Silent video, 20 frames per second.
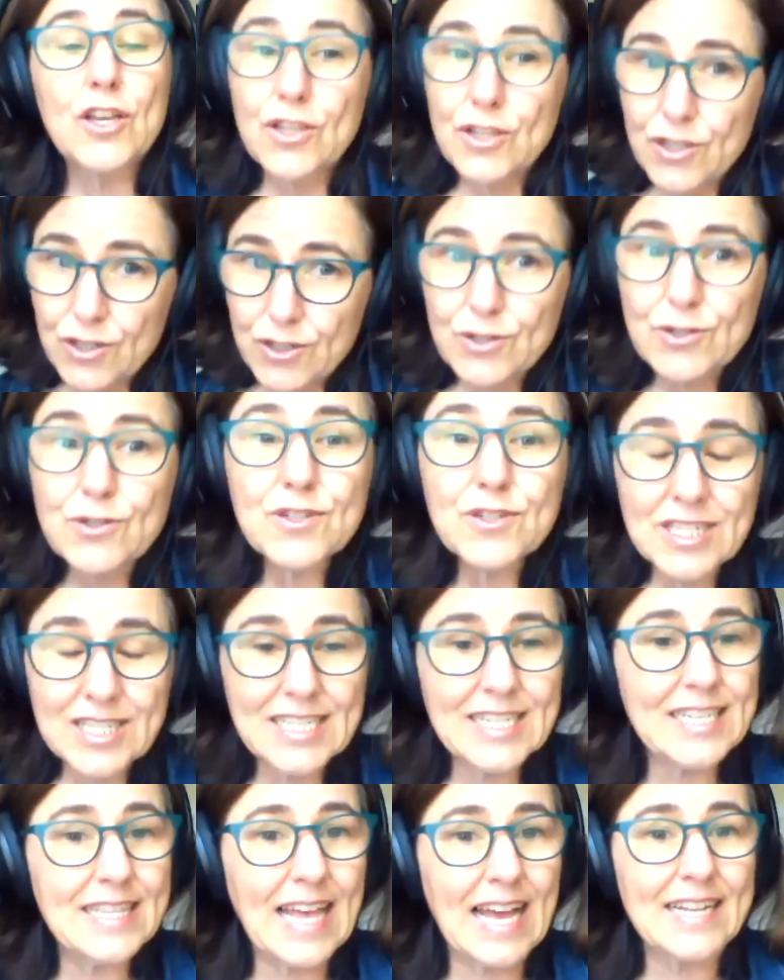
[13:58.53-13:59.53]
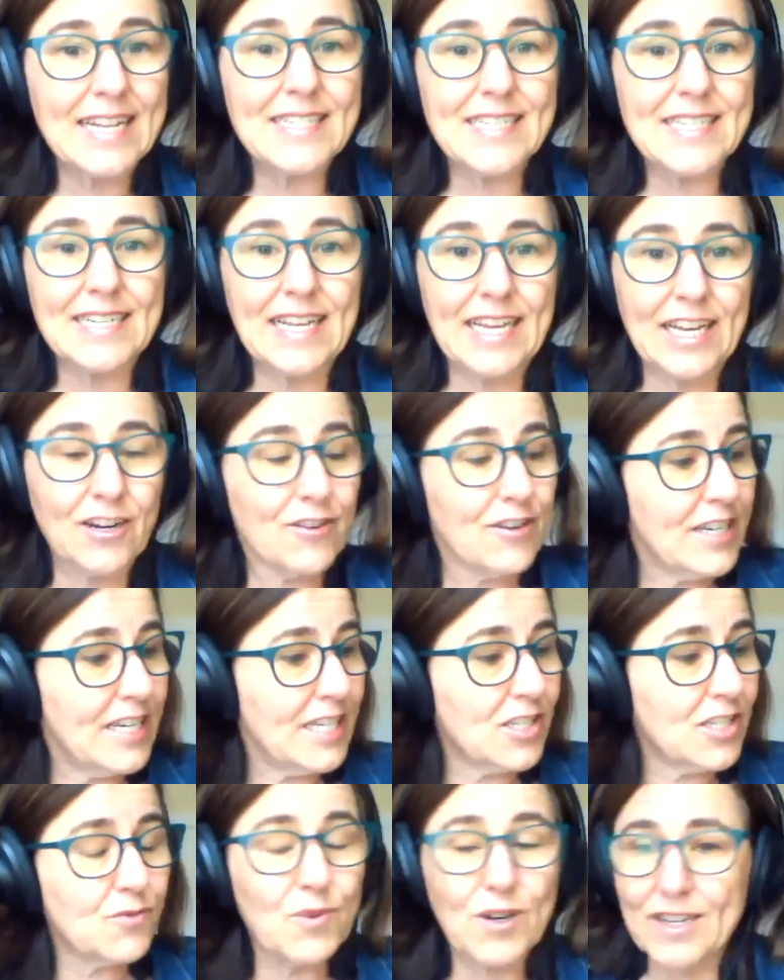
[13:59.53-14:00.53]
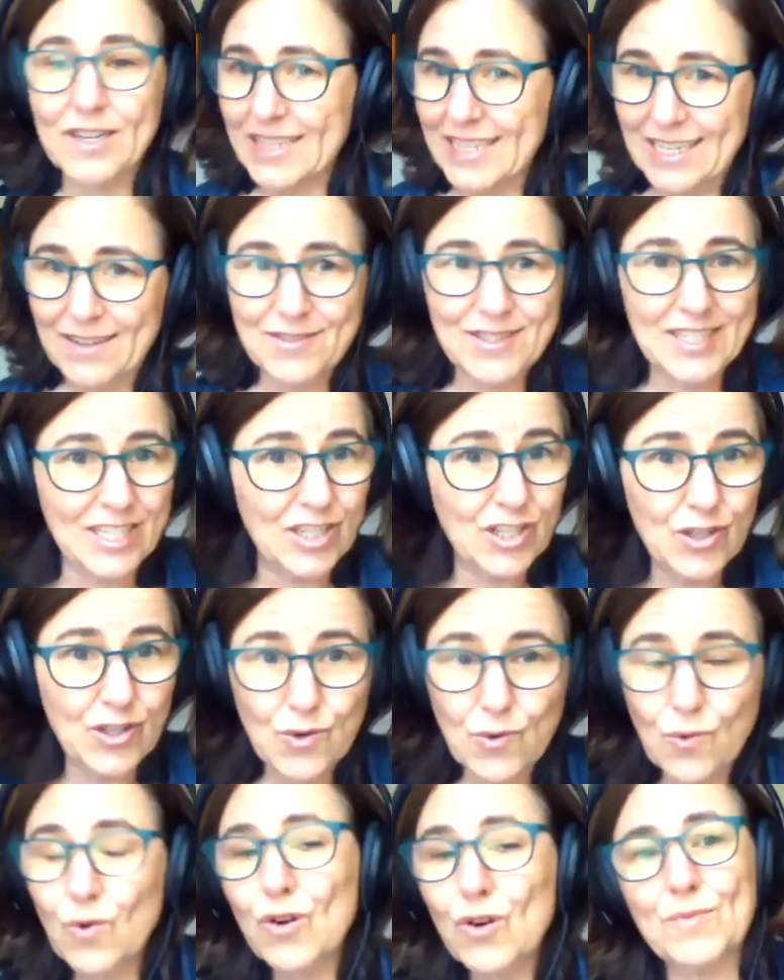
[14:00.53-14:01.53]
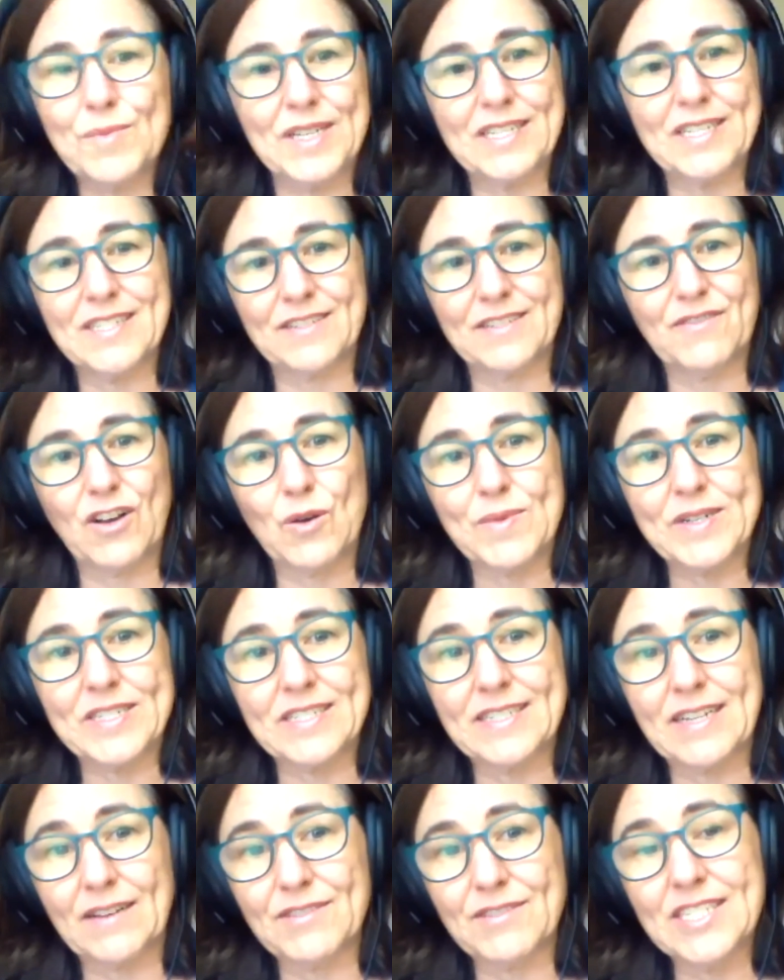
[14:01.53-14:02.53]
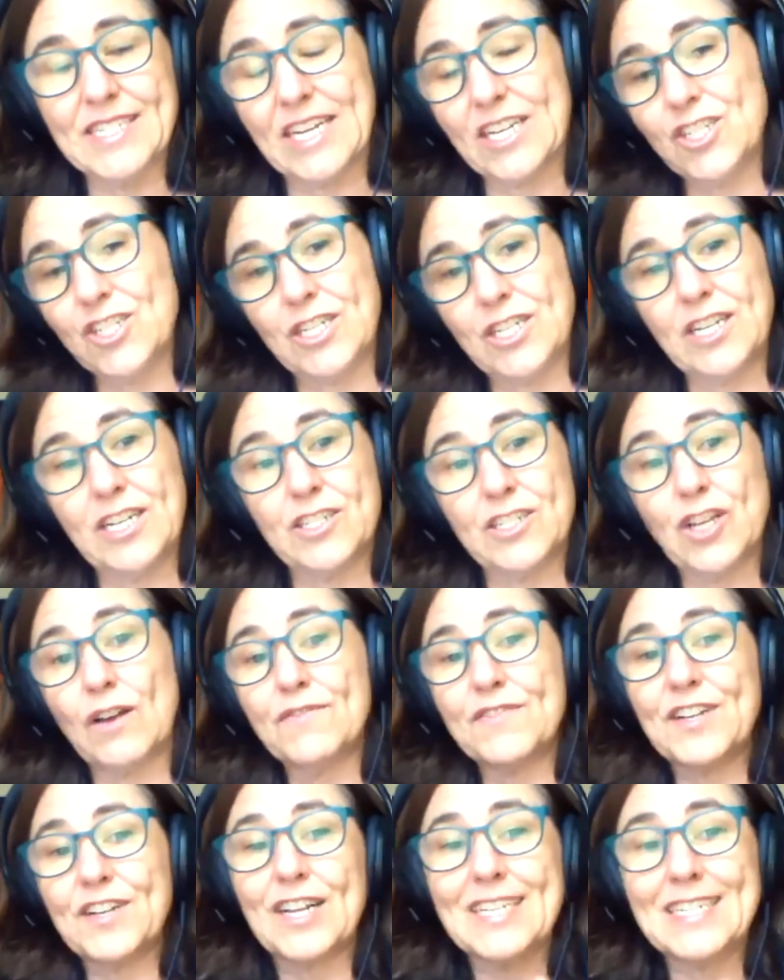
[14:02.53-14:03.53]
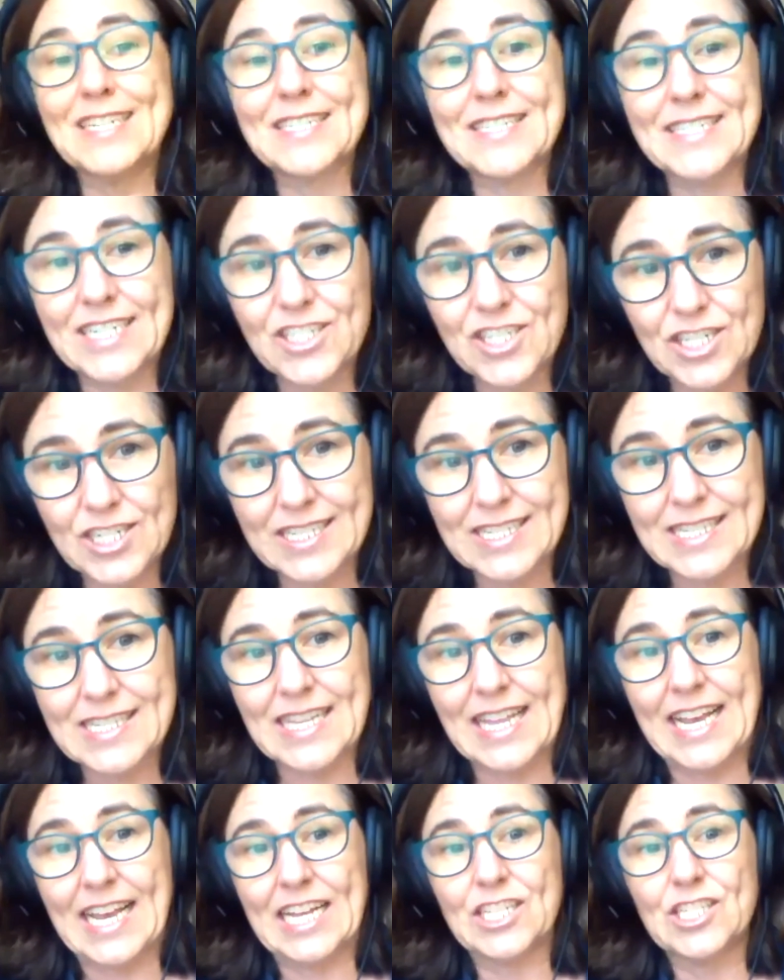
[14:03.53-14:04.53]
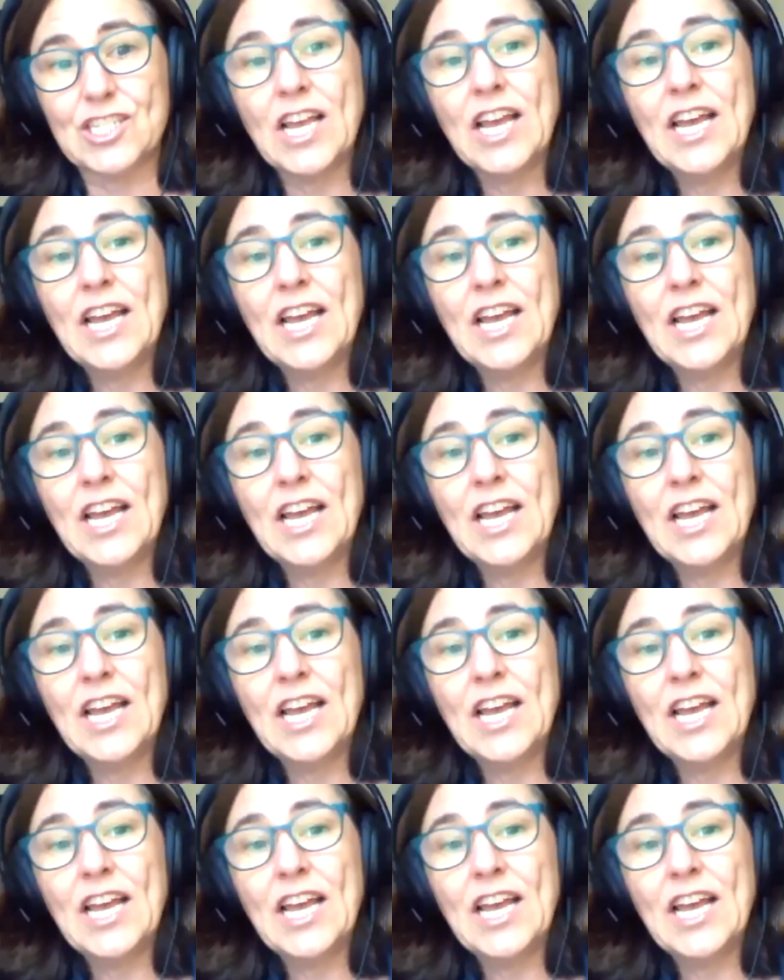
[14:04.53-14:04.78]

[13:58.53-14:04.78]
Usually that's in areas where it leaves enormous environmental devastation. It's often on indigenous lands.